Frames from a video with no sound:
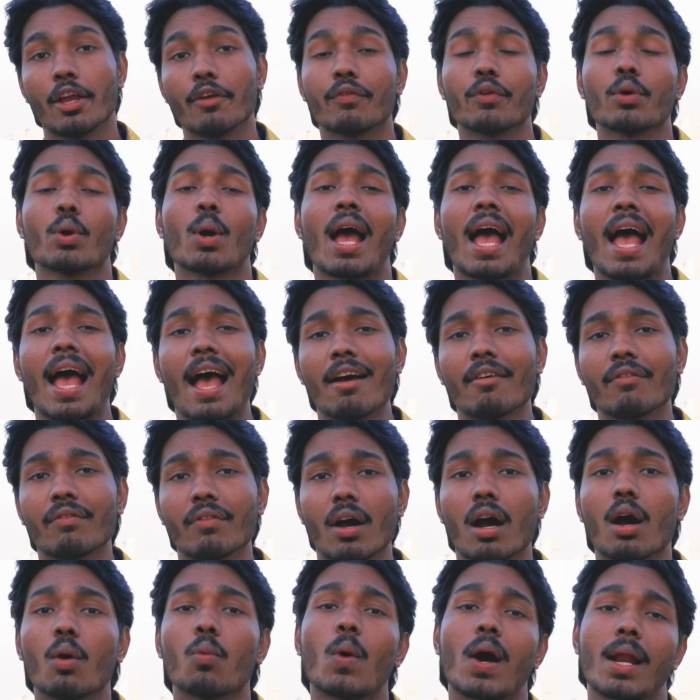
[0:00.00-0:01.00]
If you
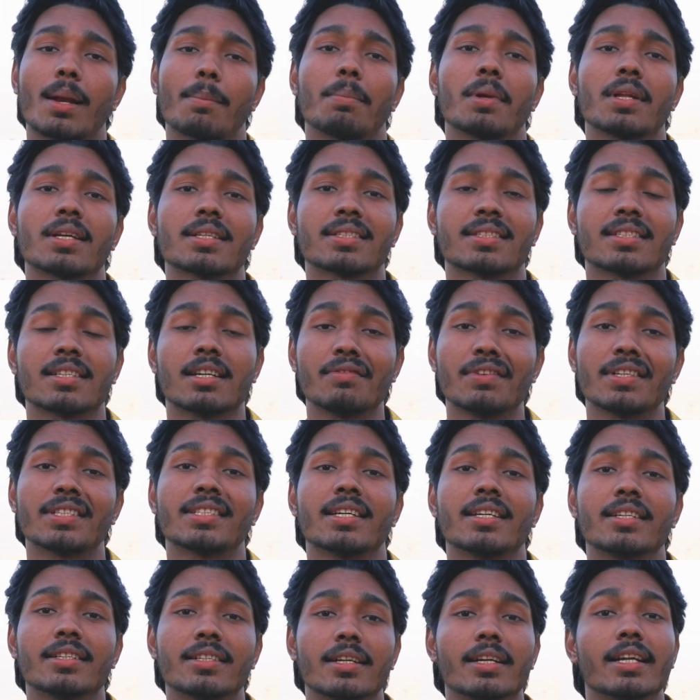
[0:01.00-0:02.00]
have a OnePlus
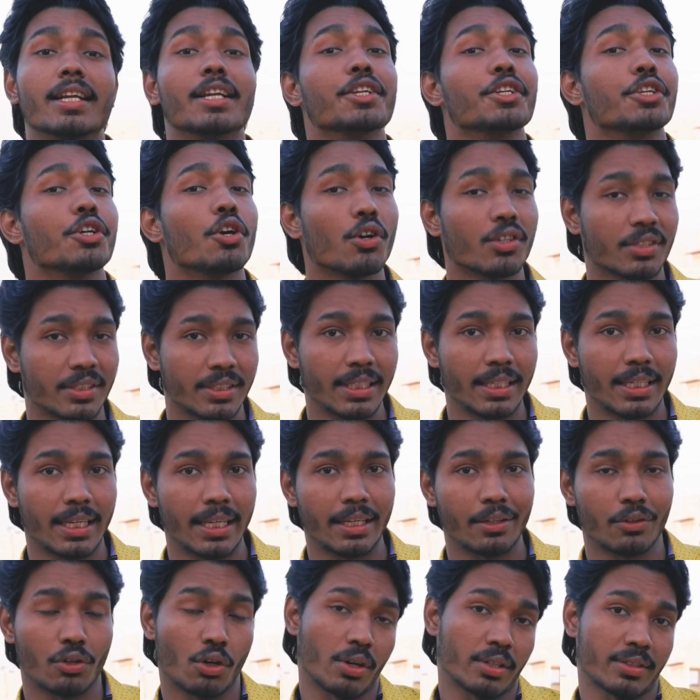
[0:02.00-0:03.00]
service center in your
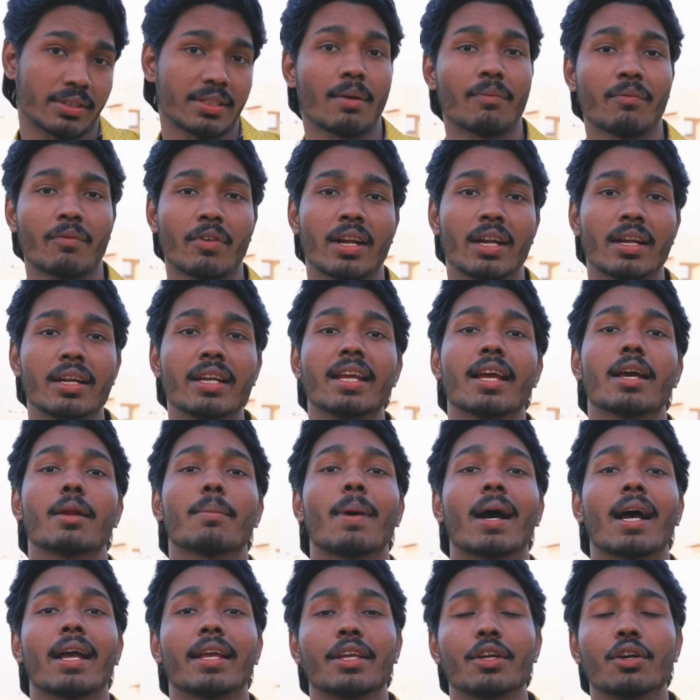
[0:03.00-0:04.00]
city or somewhere
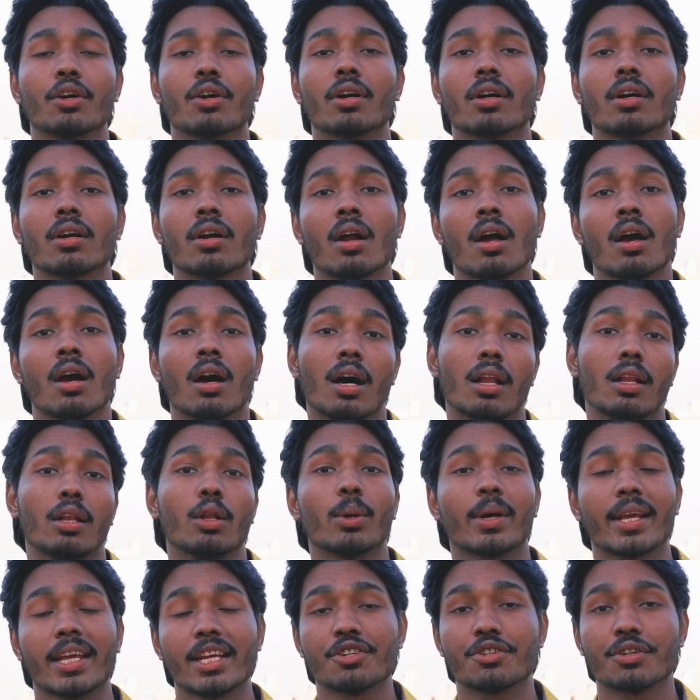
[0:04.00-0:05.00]
nearby your
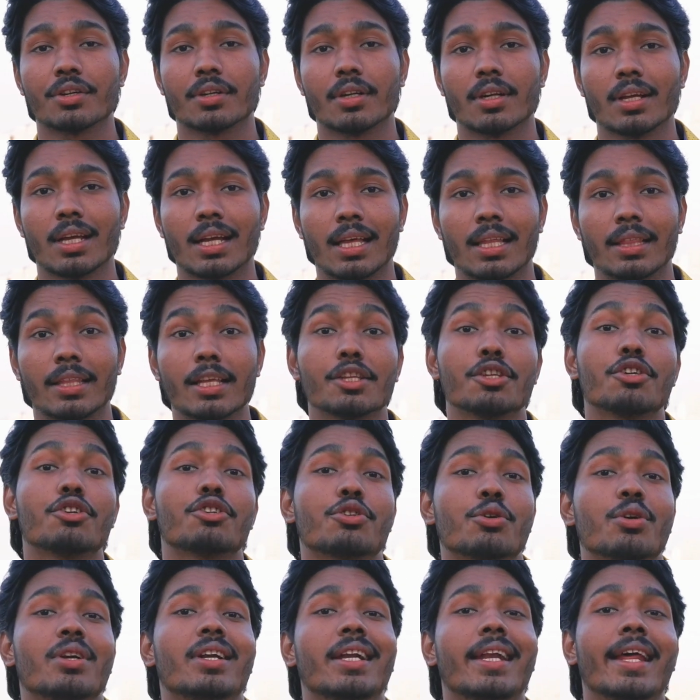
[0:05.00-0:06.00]
location, then
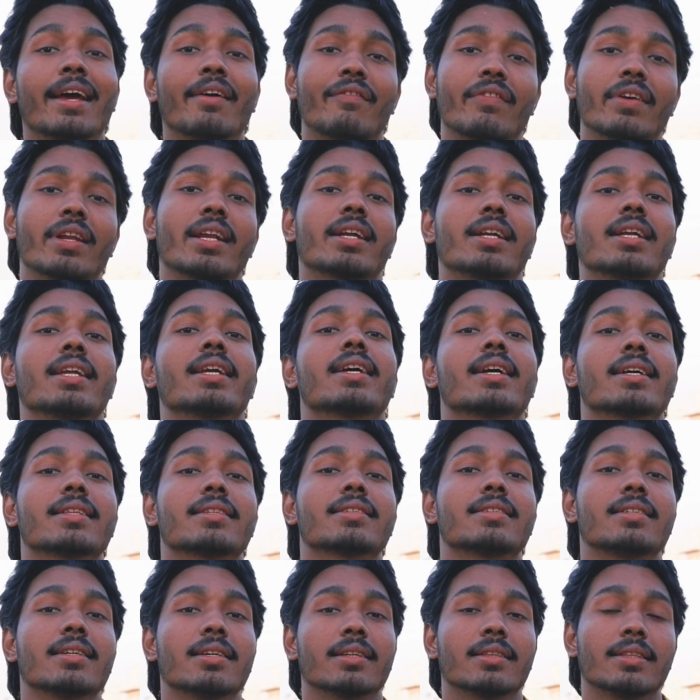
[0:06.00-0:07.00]
you should definitely
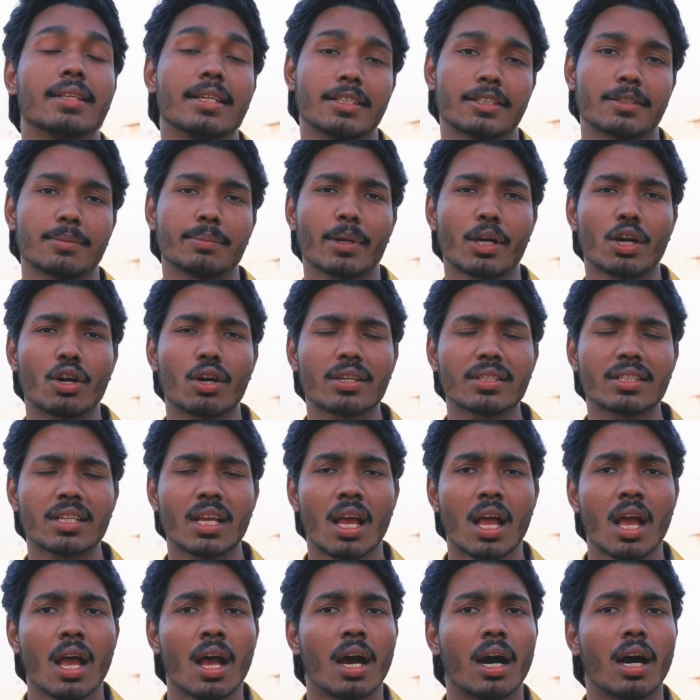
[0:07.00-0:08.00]
consider this, because
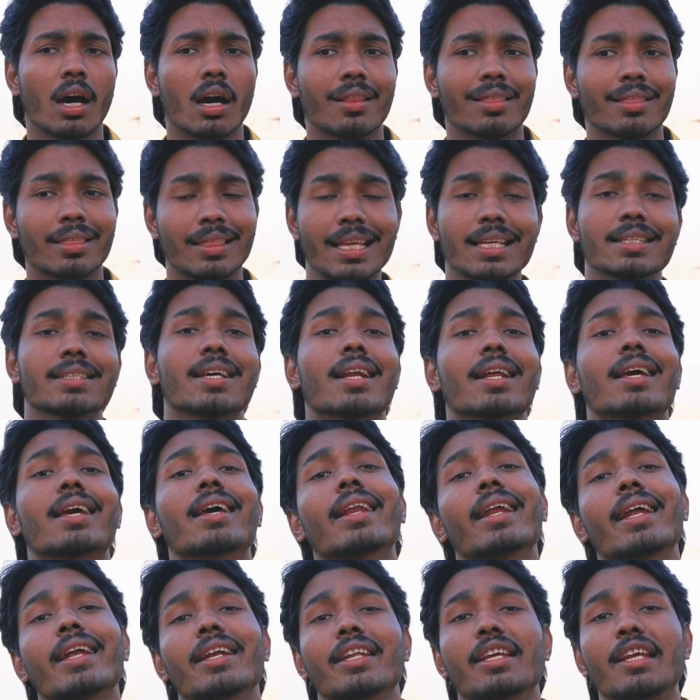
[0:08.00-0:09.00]
these are
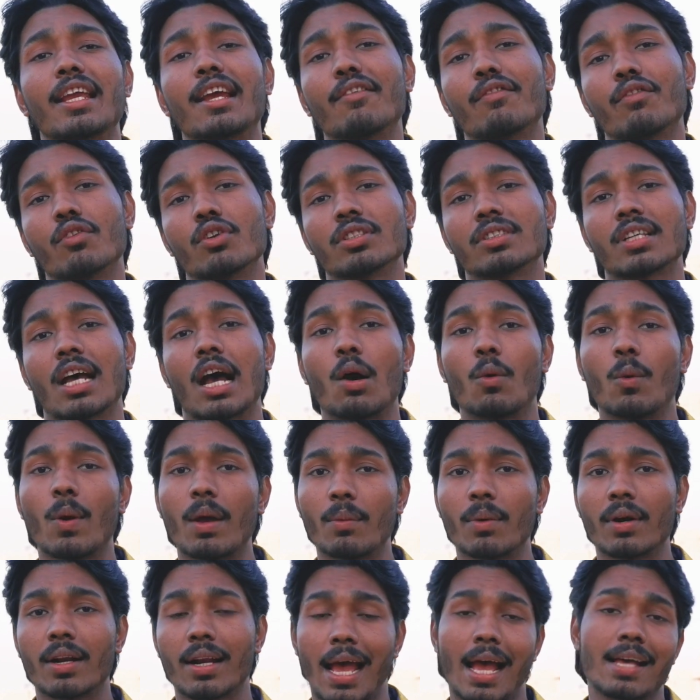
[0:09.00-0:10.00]
great earphones.
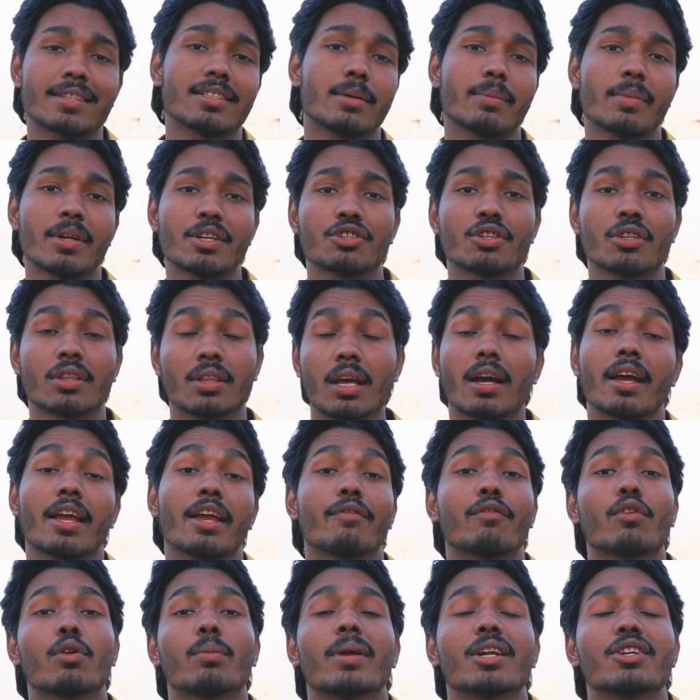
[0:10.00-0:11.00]
However, as I mentioned,
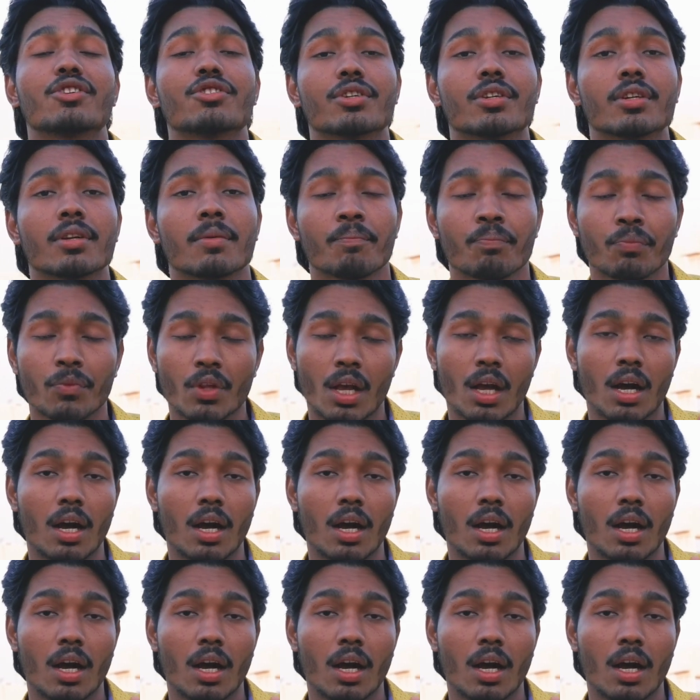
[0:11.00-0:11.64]
the aforementioned